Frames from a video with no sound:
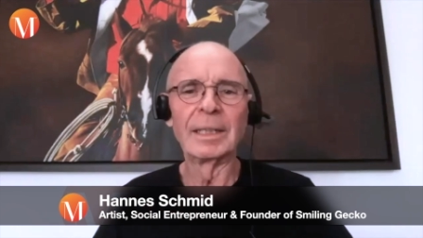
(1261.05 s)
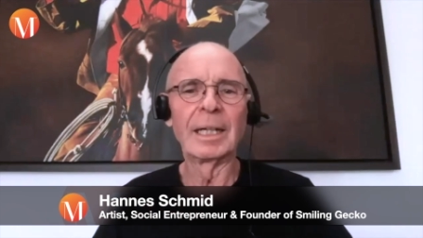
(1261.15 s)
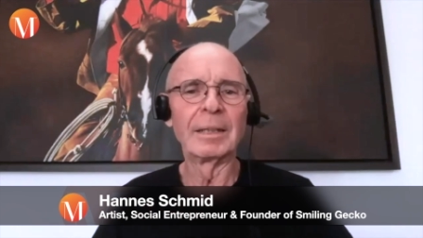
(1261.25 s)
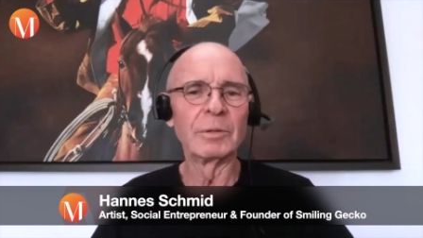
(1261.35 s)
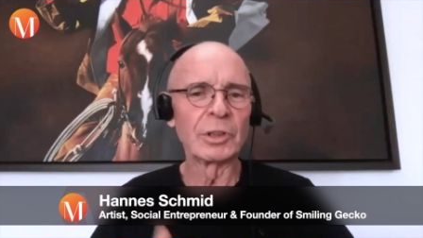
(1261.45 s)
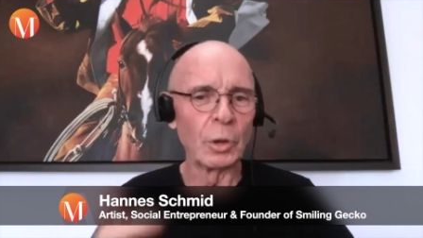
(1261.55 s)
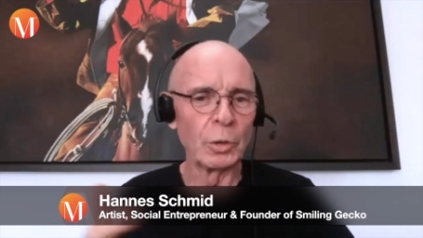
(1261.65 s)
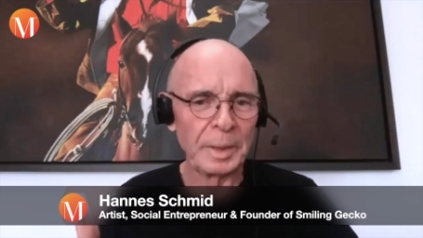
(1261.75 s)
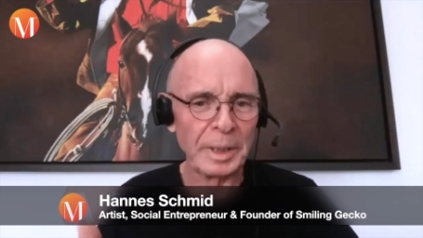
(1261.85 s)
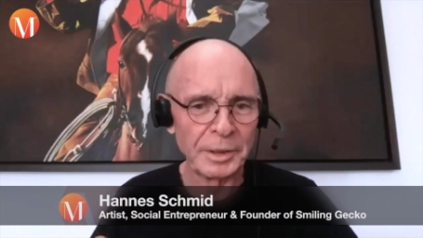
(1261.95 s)
I was
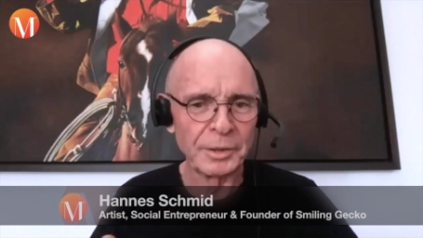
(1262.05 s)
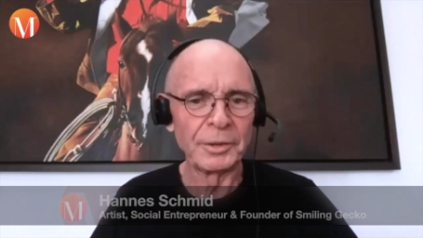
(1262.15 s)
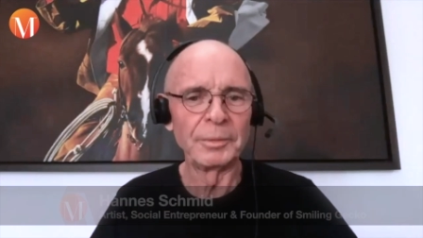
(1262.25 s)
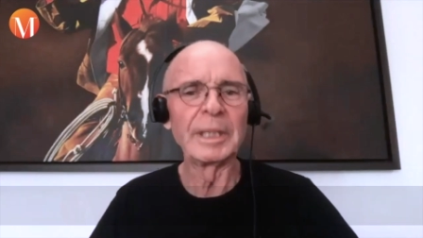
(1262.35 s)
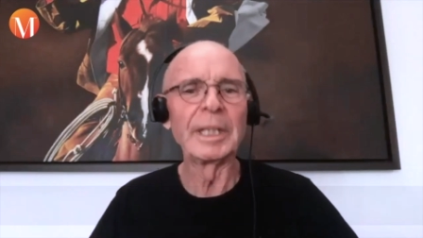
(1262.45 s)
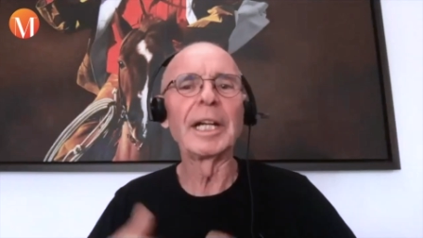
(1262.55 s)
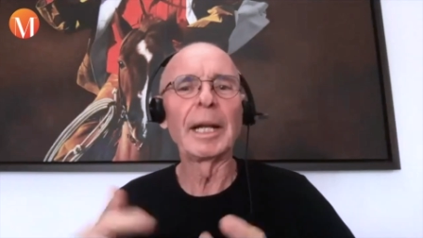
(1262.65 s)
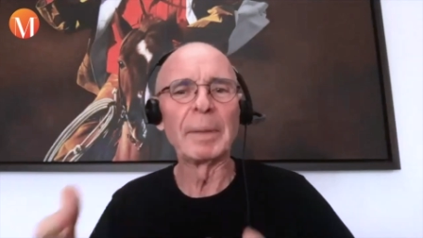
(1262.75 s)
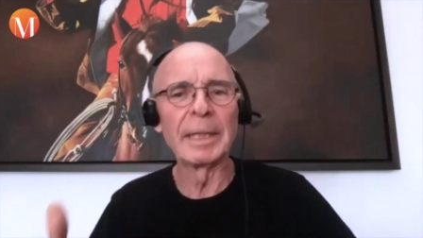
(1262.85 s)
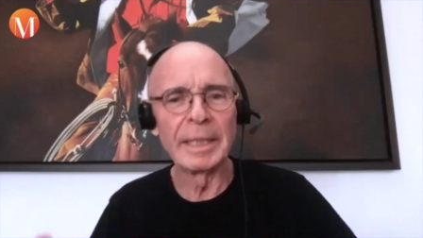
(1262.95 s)
go-Peter. We didn't
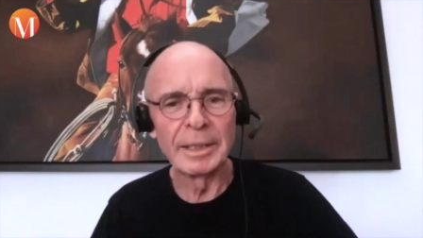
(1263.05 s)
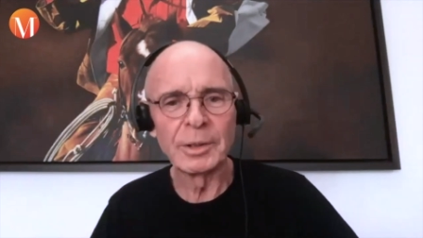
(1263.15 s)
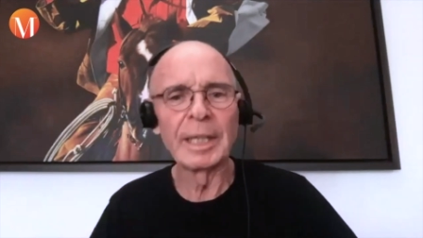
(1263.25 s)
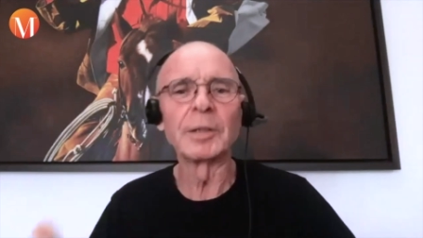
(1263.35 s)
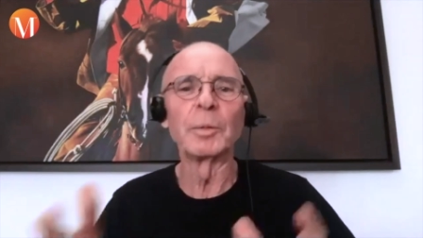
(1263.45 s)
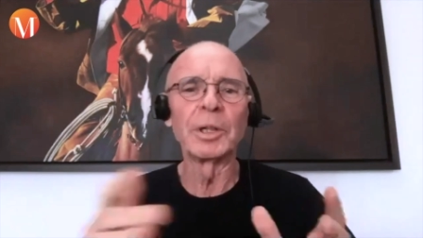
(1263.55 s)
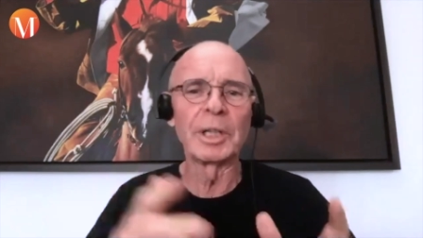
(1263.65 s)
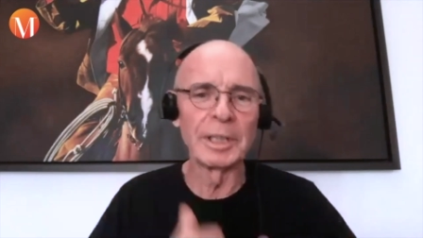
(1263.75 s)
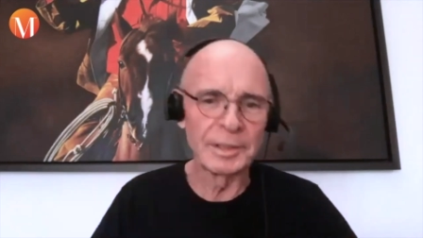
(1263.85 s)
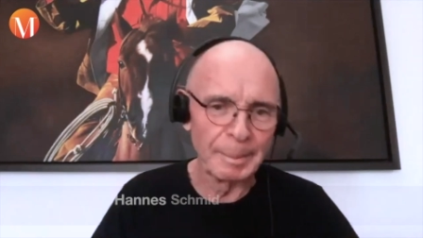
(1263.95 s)
have money, so I had to work
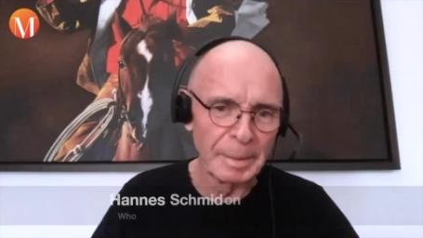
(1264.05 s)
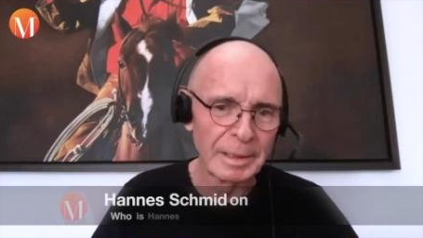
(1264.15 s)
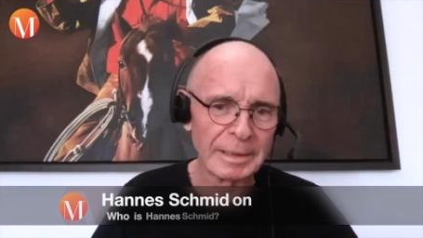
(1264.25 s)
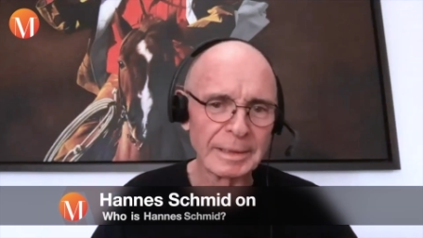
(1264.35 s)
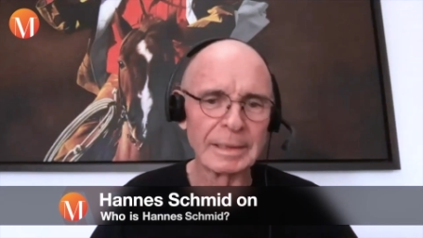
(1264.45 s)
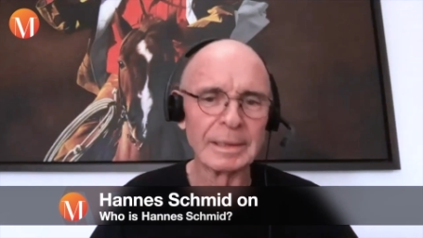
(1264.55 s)
in the summers.